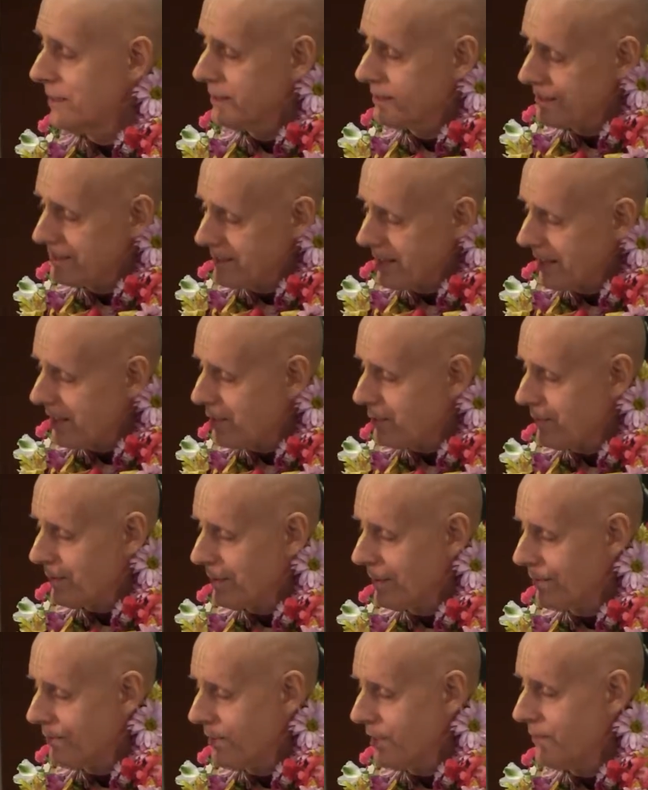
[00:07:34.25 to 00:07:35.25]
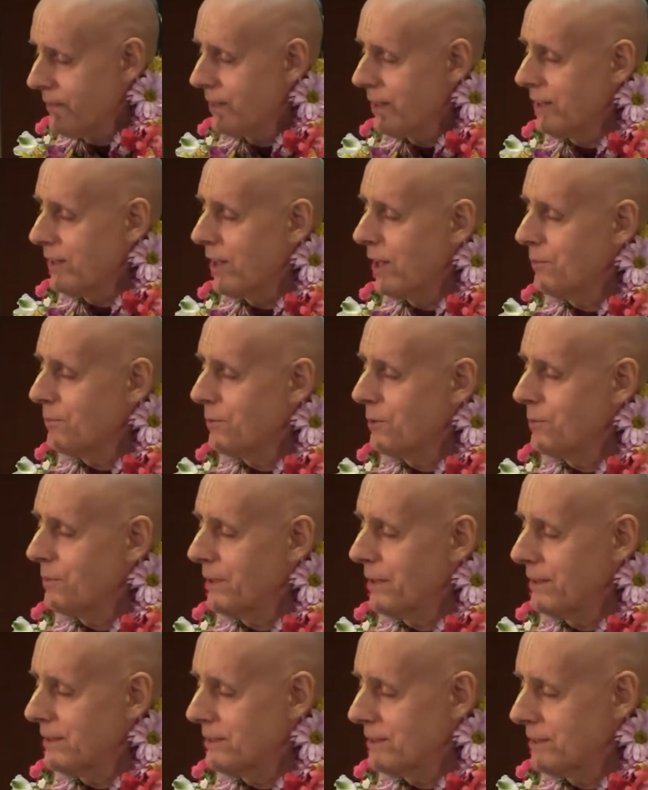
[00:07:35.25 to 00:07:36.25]
The sage would live in a very humble
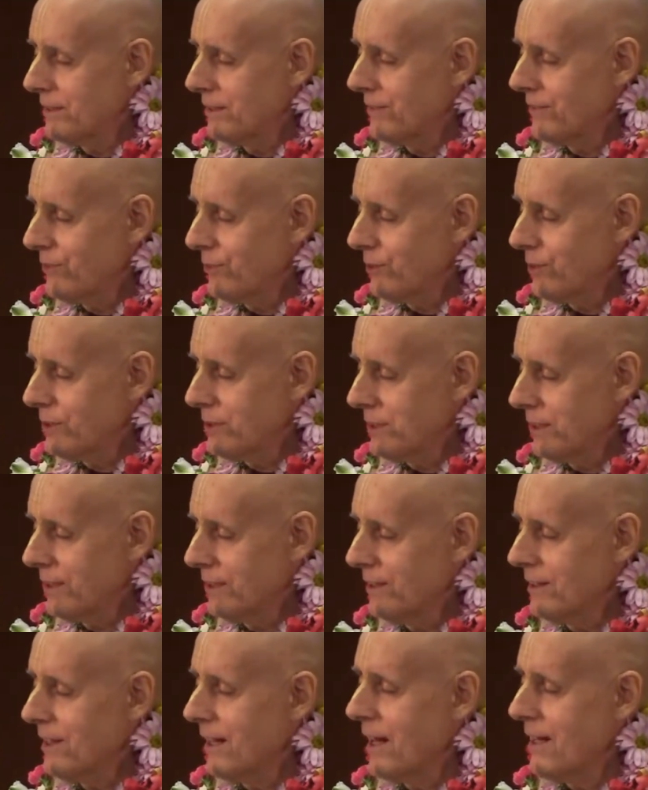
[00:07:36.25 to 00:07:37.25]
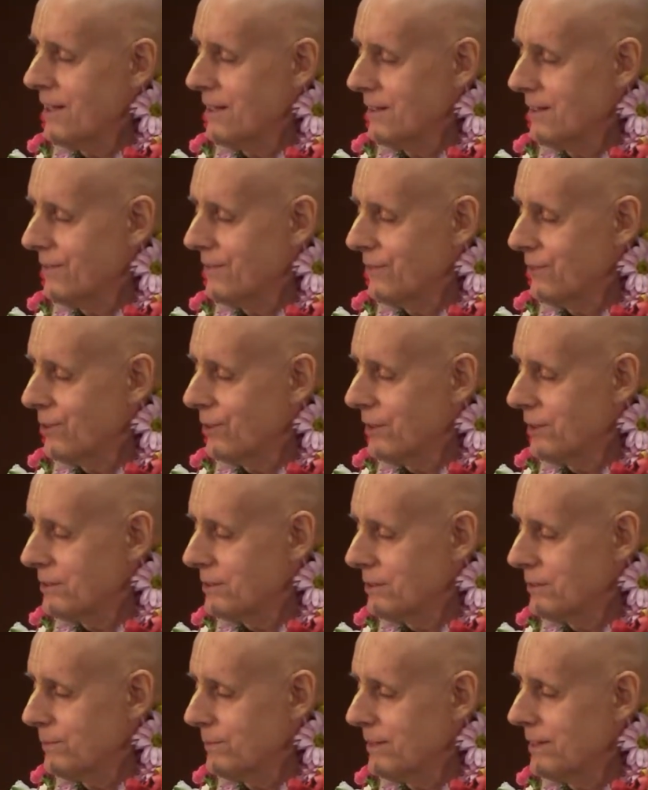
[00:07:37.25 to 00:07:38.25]
place in the forest, a little hut in the
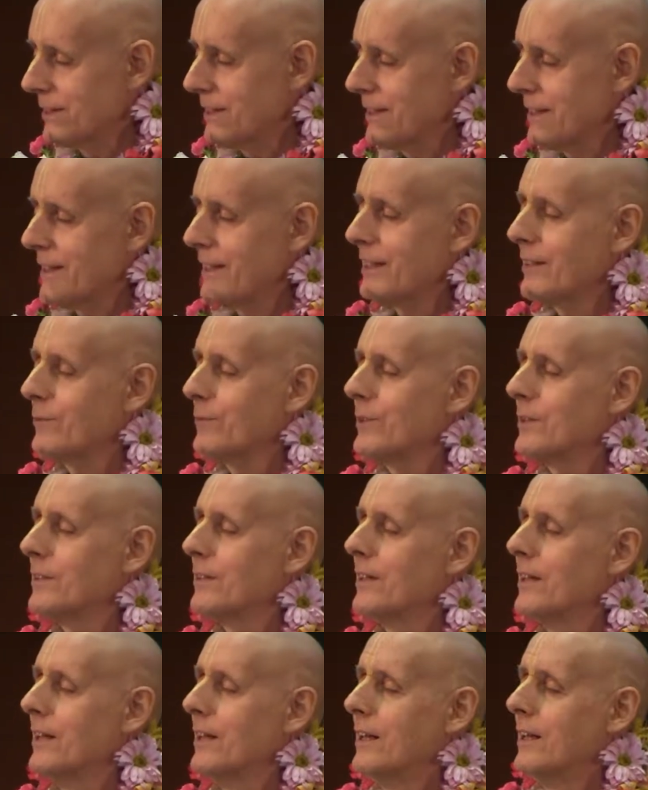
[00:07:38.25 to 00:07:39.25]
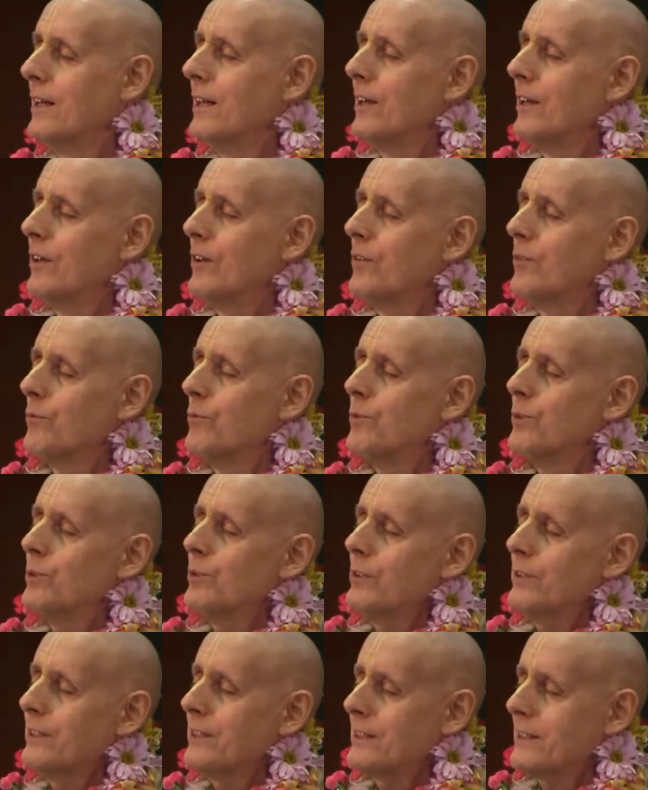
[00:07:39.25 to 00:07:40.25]
forest. The king would
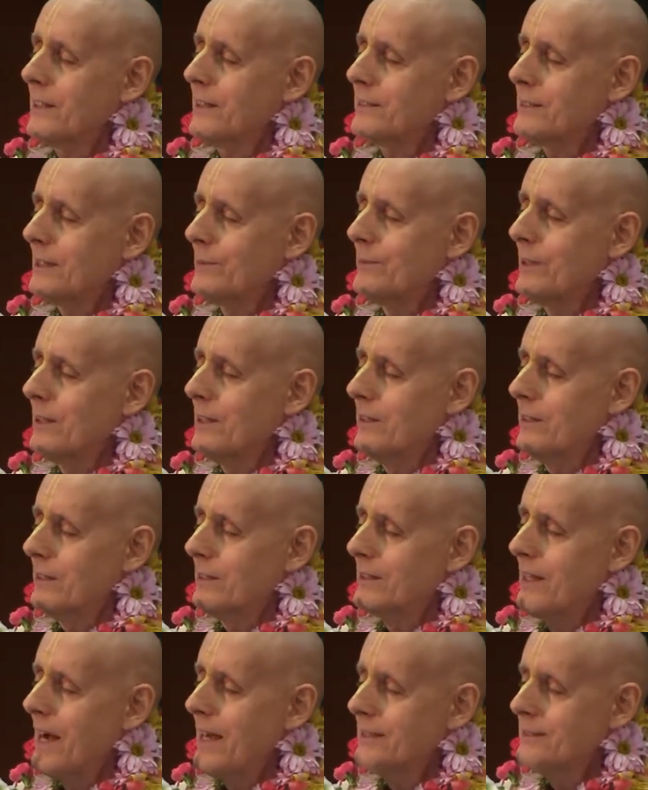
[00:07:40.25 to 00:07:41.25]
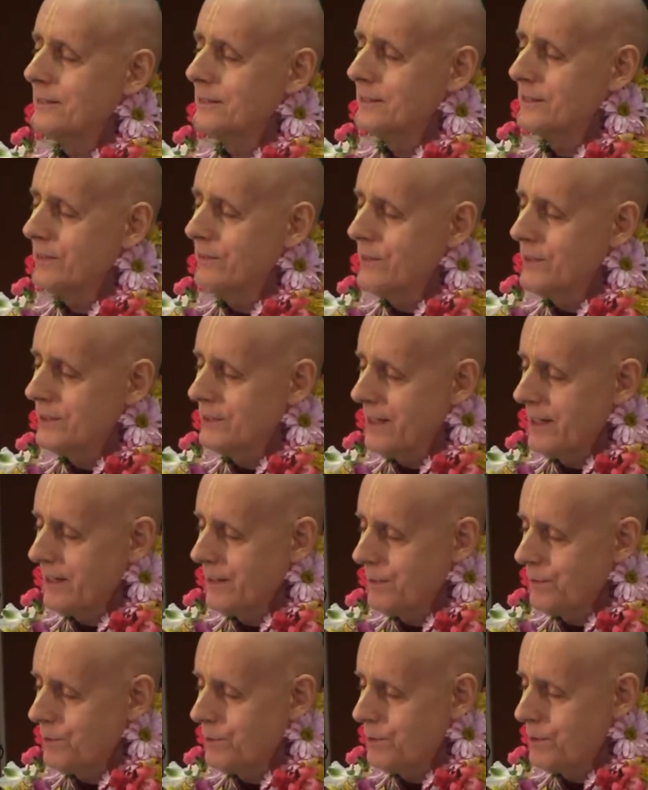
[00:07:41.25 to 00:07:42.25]
rule the kingdom under the guidance of the
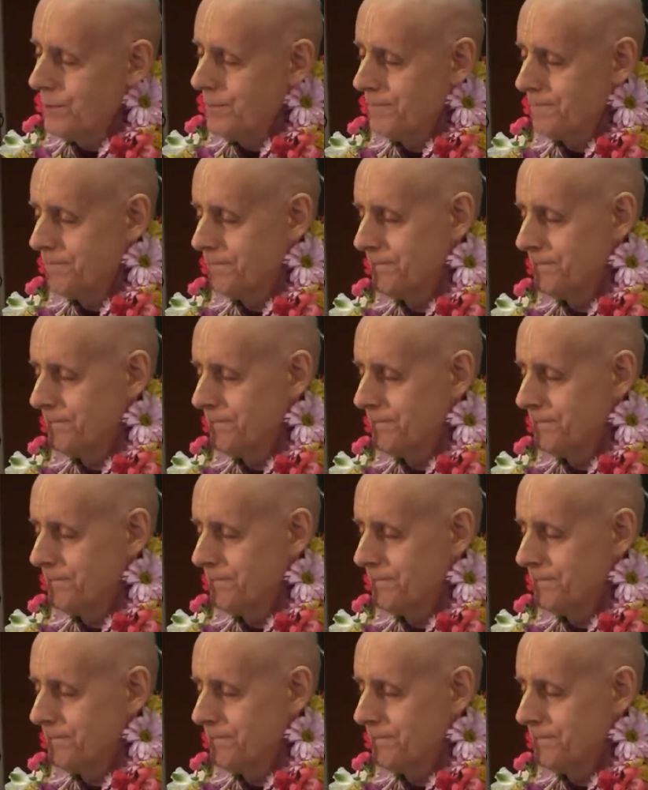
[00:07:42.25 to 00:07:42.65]
sage.